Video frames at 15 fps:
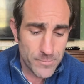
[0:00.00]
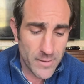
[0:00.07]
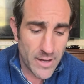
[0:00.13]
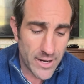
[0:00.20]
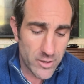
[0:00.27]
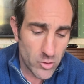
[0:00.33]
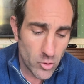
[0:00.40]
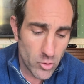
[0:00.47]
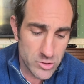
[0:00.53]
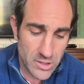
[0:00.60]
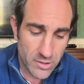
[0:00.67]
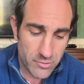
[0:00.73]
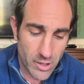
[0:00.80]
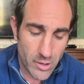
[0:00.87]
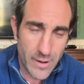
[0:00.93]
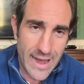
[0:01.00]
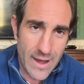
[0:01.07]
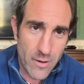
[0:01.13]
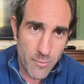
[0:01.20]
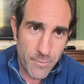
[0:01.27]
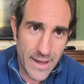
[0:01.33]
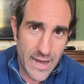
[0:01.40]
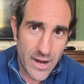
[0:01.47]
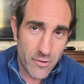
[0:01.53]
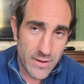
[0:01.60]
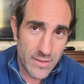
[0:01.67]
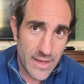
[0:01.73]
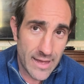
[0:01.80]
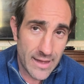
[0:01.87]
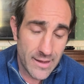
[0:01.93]
I'd also throw Our Power in
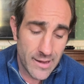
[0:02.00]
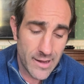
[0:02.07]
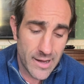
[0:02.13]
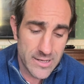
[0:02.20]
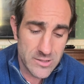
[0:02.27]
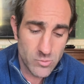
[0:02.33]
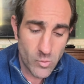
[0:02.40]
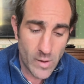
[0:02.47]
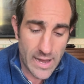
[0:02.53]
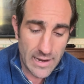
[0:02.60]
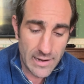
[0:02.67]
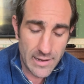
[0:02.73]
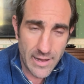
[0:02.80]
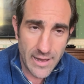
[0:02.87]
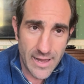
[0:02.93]
there as well.